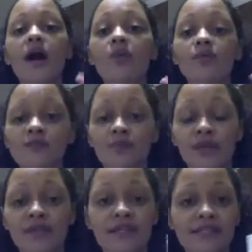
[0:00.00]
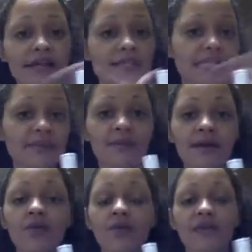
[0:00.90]
I will spray the exact same
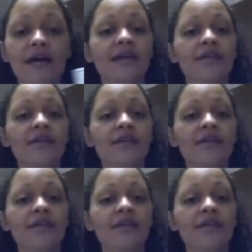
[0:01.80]
amount on that.